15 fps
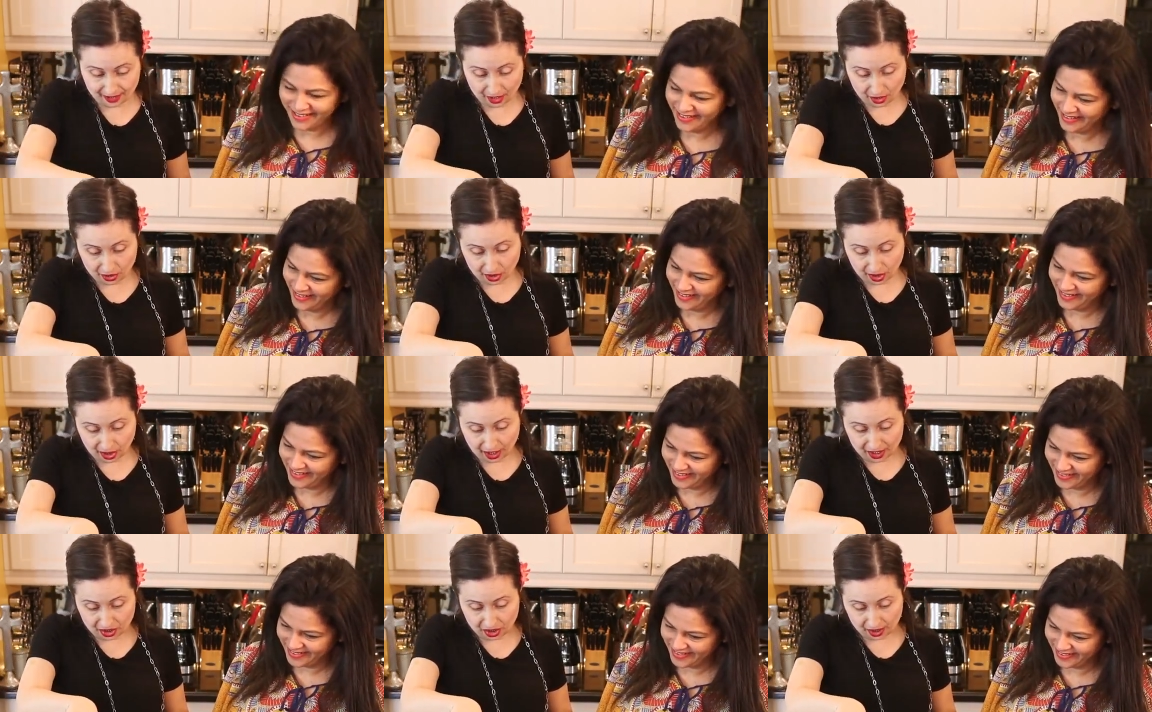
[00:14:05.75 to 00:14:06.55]
Speaker 1: they're
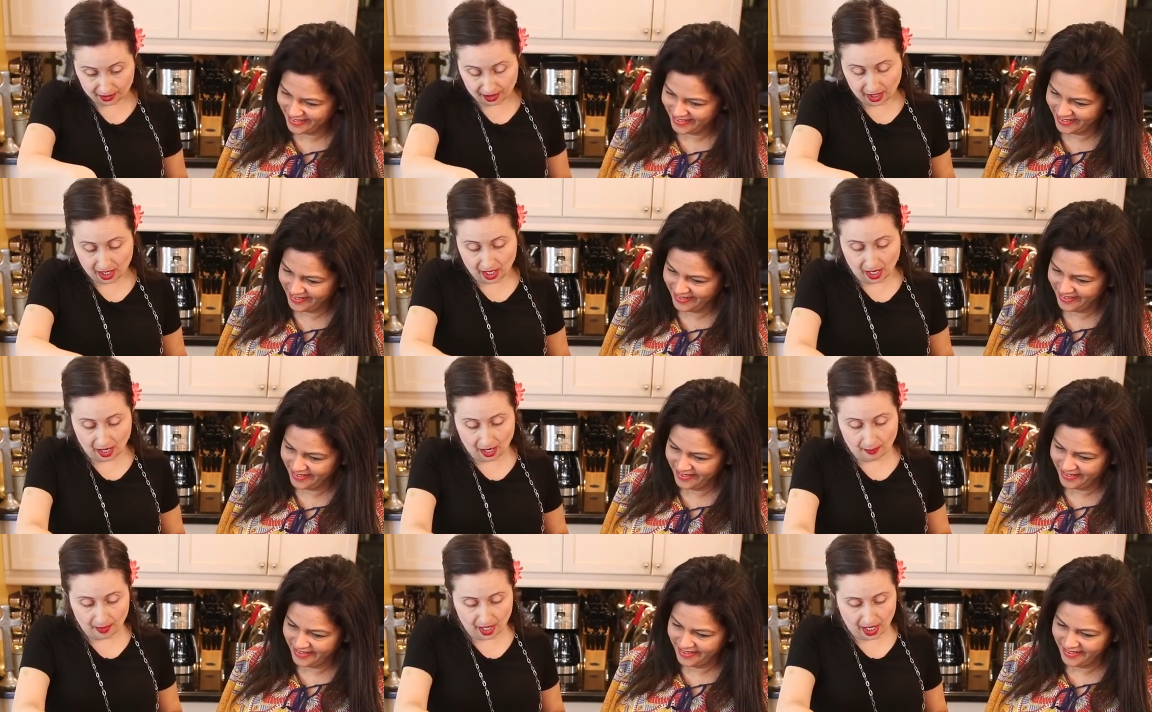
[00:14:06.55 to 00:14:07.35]
delicious,
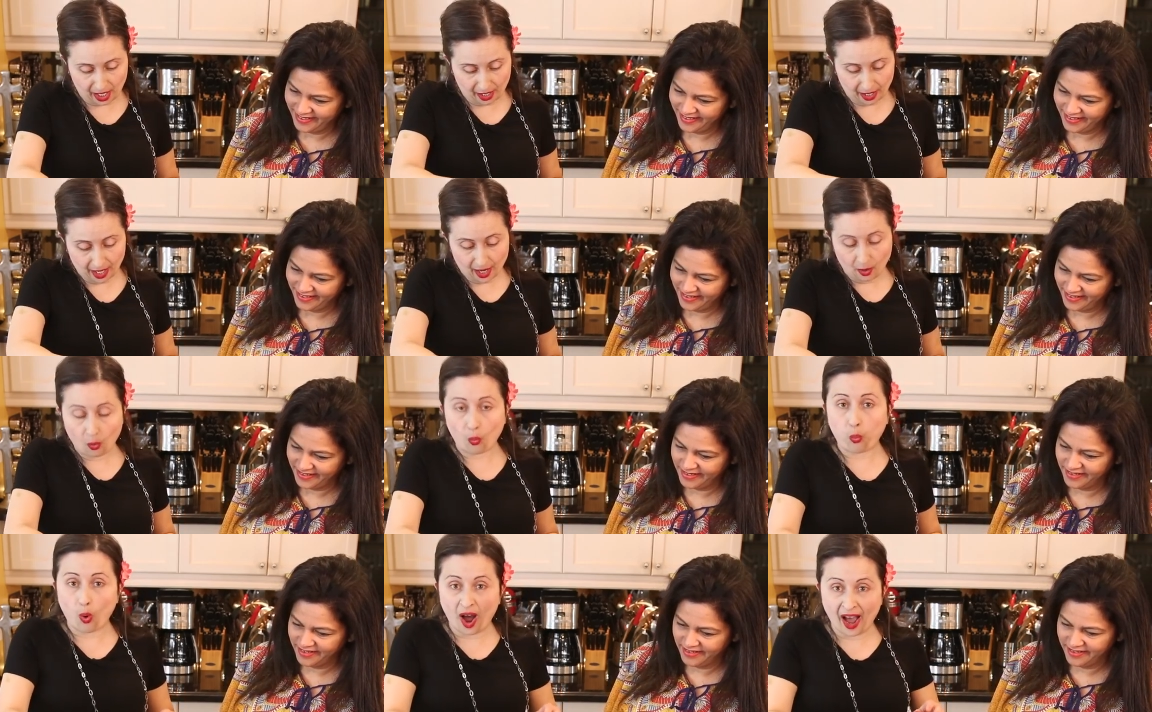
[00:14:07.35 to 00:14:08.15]
yummy.
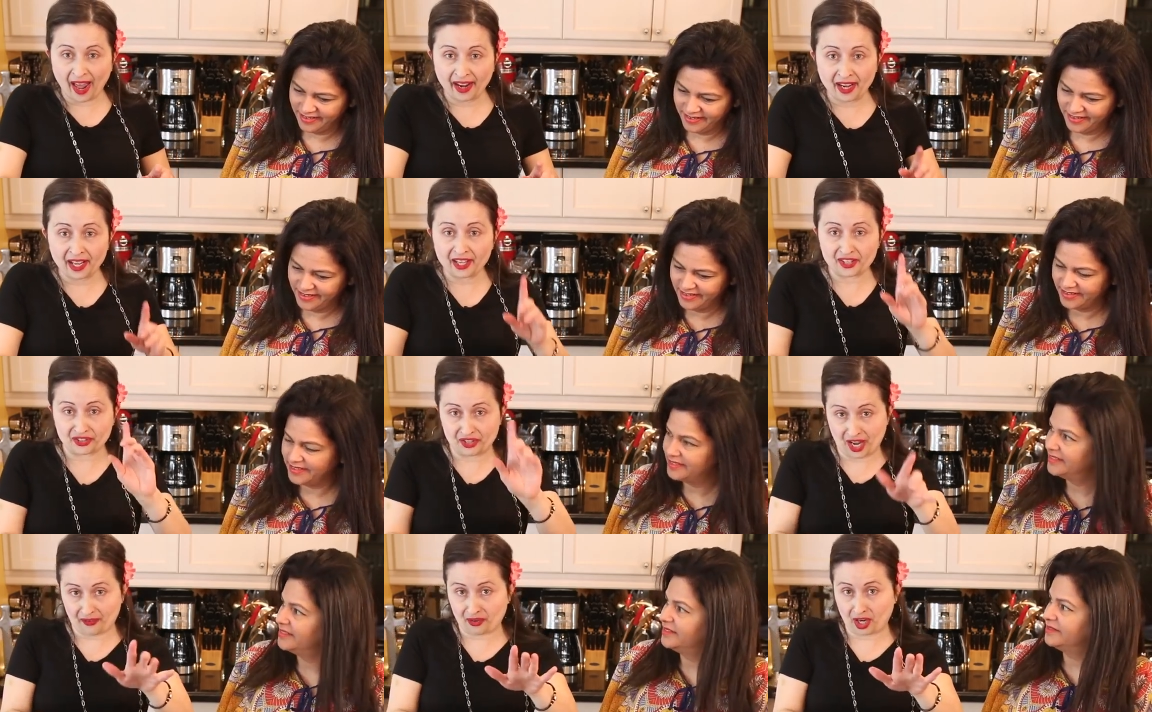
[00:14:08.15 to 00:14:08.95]
Oh. One is
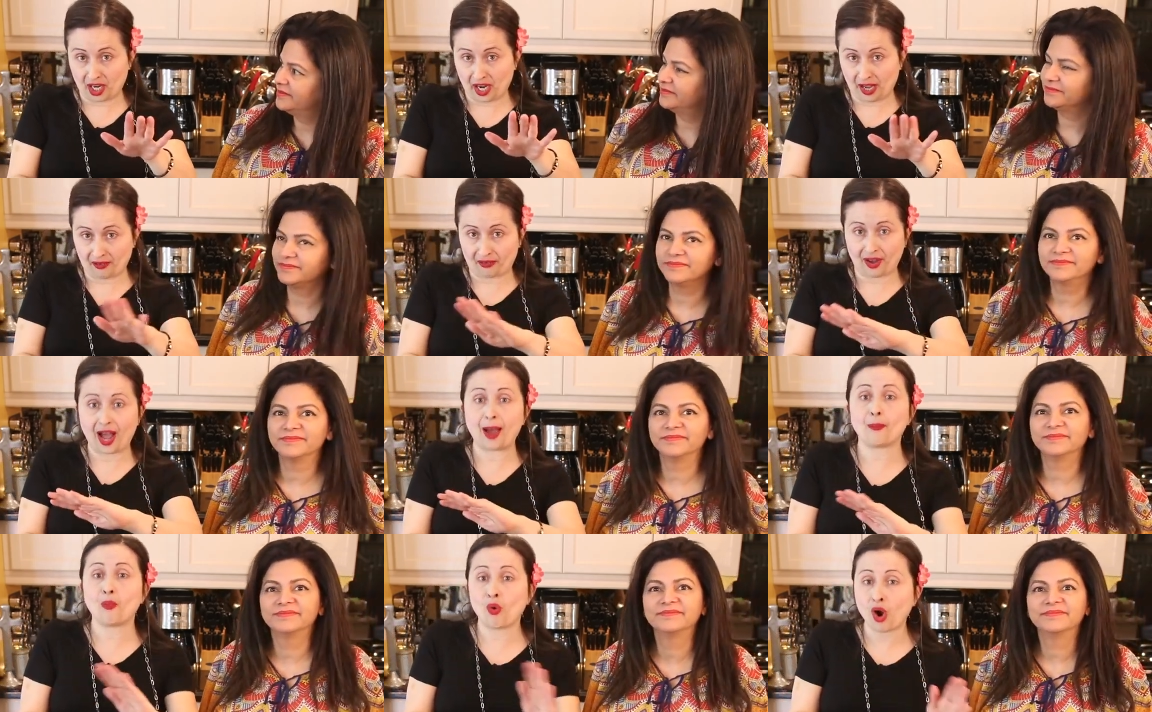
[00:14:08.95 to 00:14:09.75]
never enough.
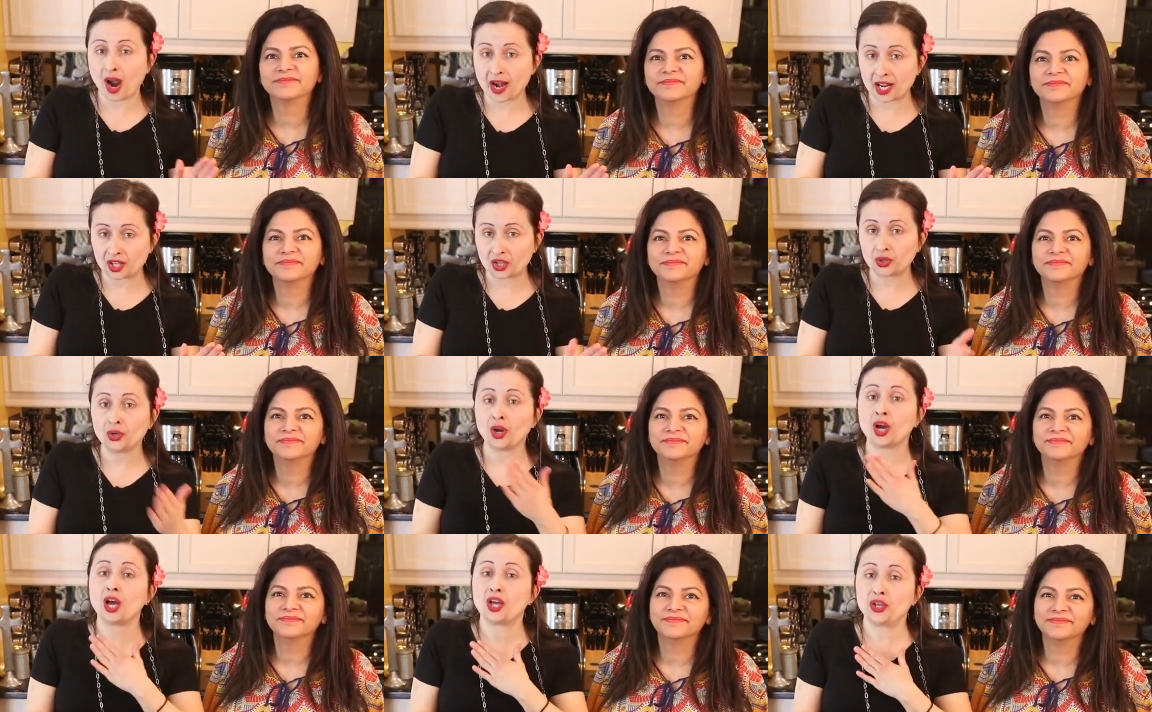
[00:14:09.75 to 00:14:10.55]
I'm warning you.
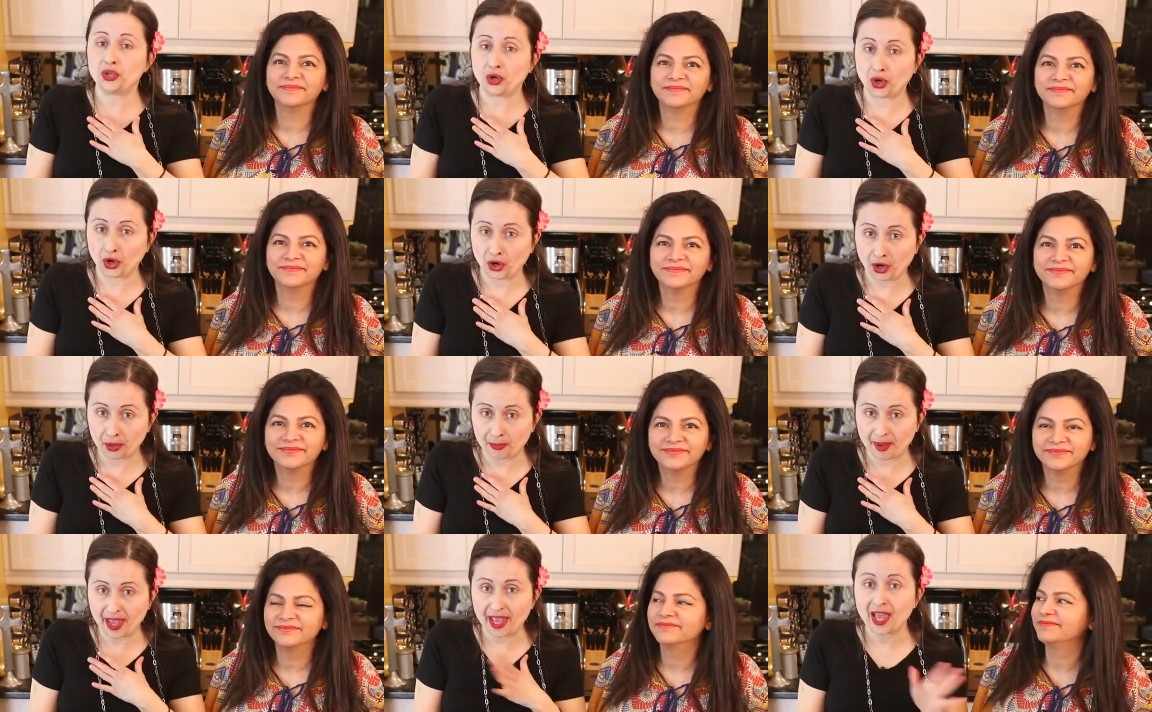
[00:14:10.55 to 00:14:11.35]
You heard
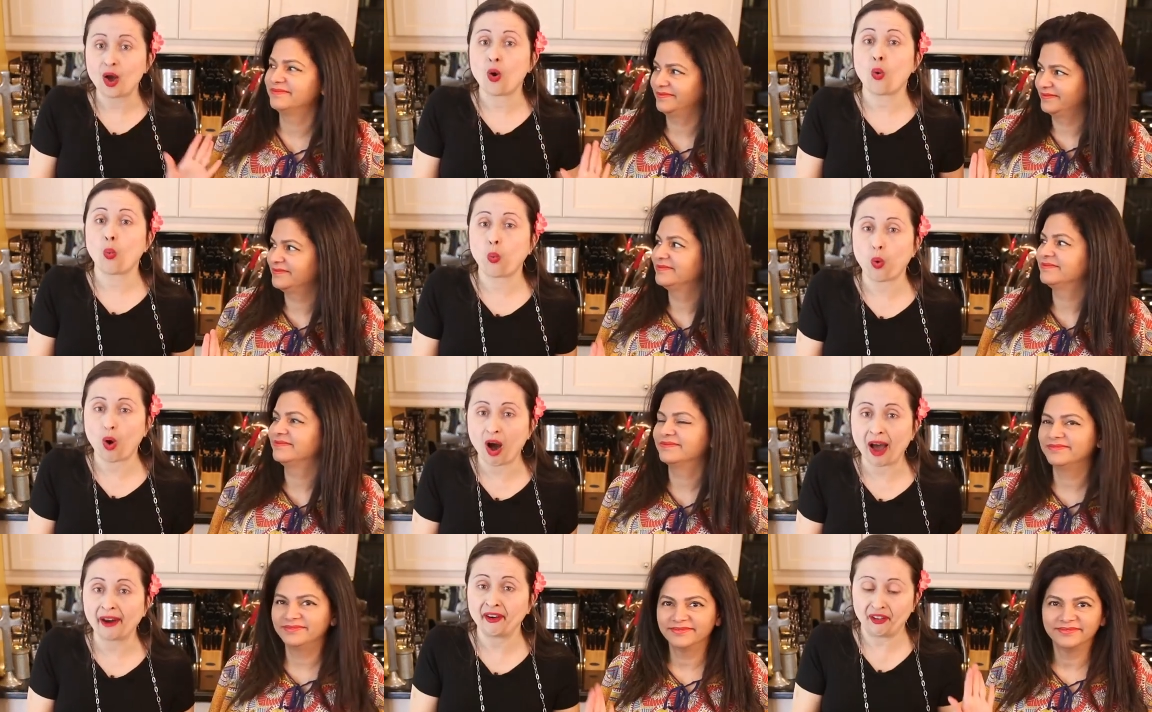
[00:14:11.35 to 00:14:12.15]
me.
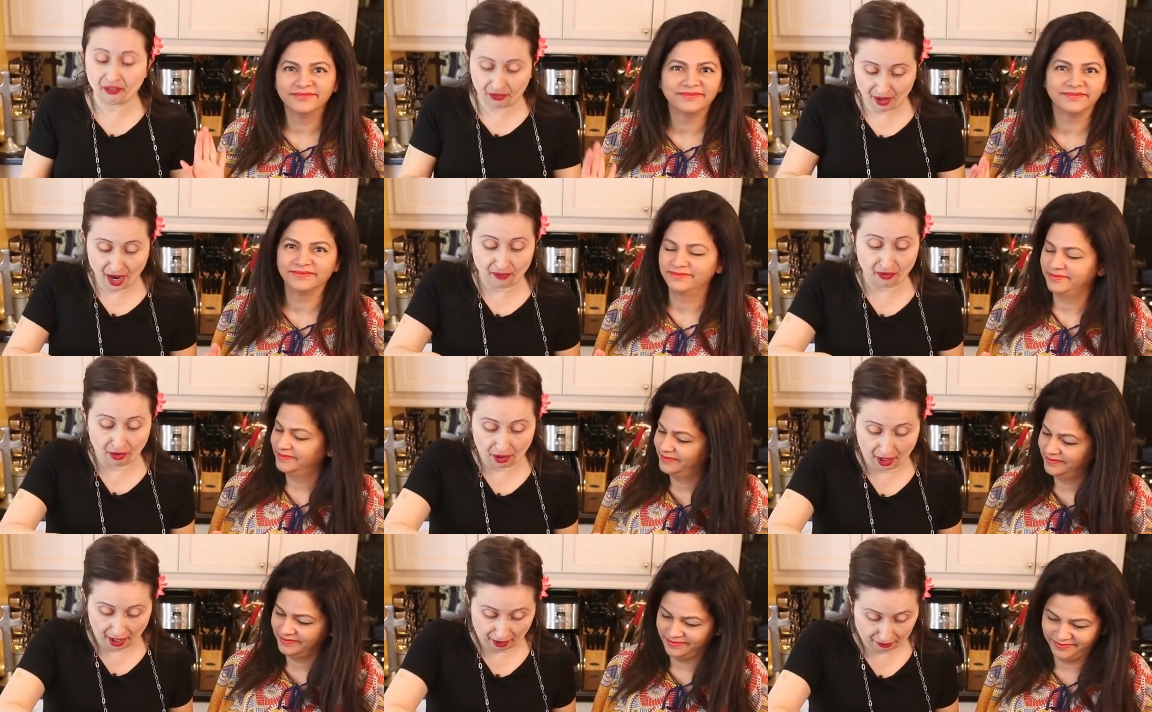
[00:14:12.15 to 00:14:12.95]
One is never
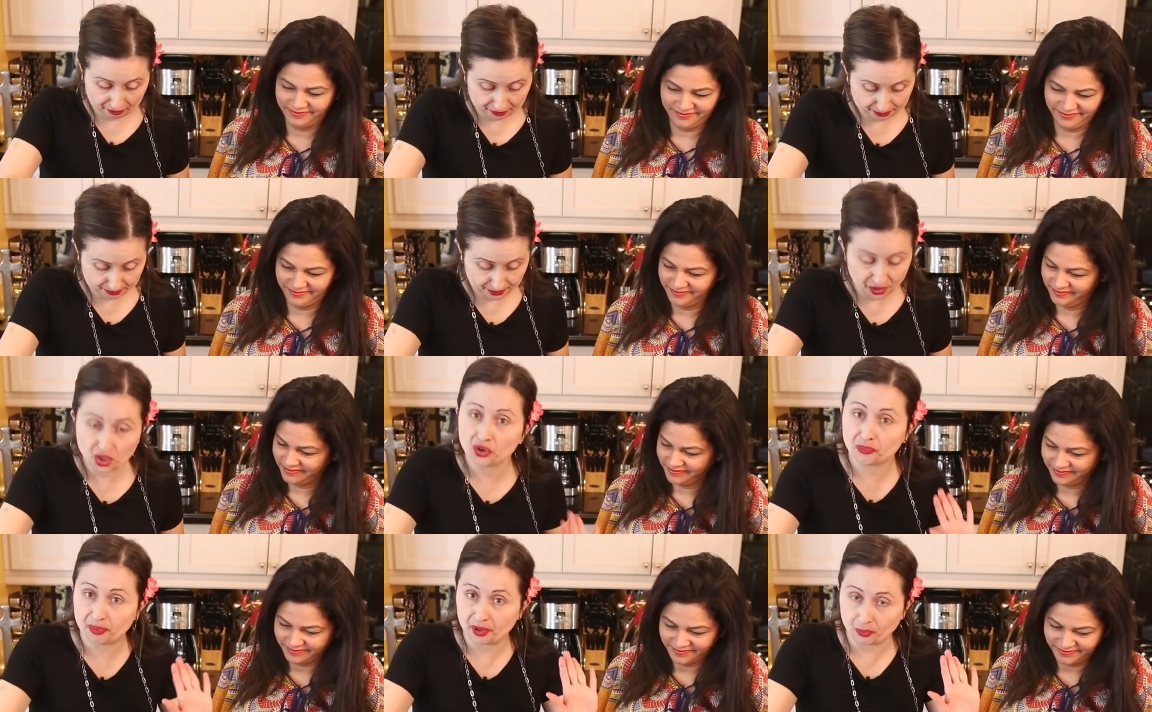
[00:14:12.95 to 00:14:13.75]
enough.
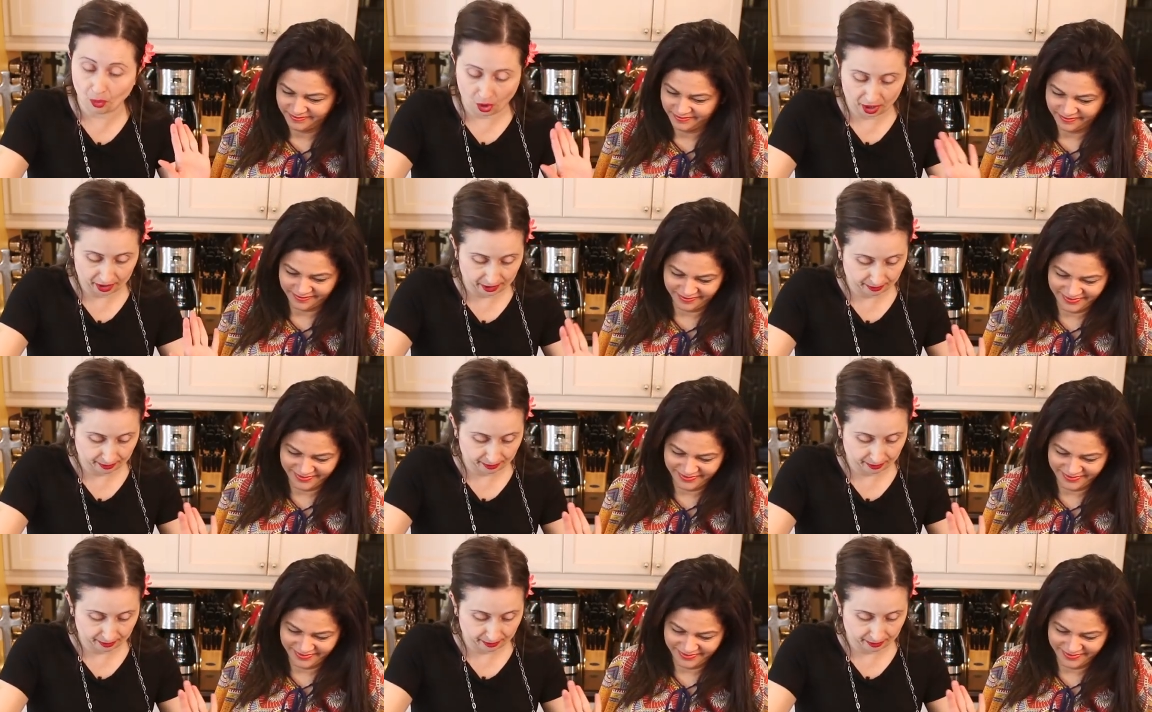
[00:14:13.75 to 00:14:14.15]
You've been warned.